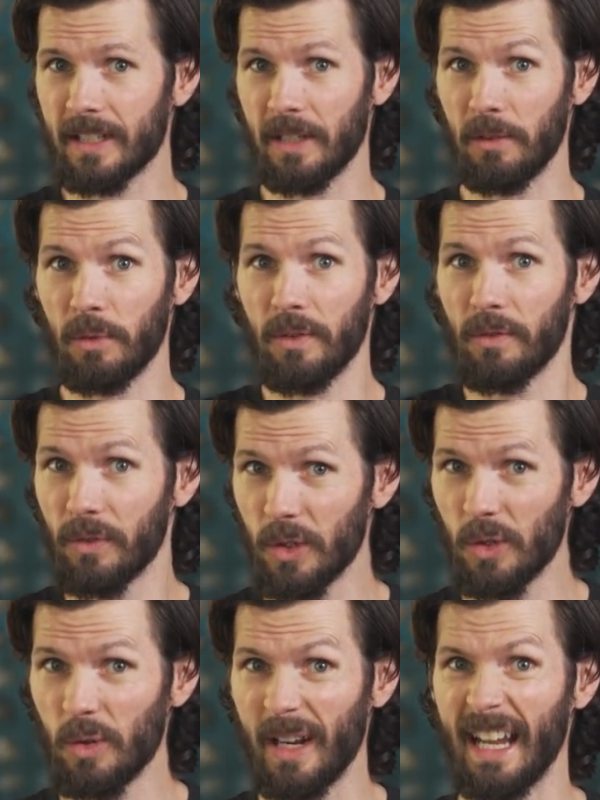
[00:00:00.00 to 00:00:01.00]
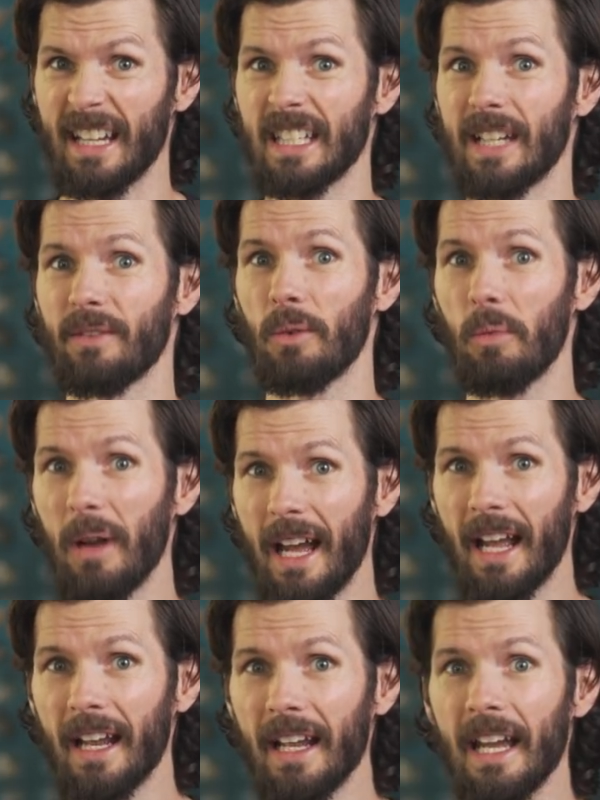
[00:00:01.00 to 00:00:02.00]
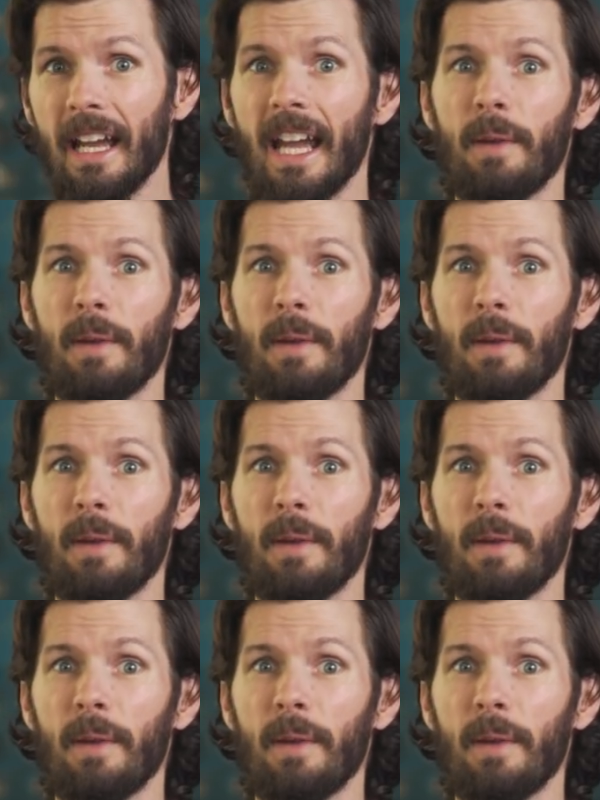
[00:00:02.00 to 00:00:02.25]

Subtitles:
to review and give away,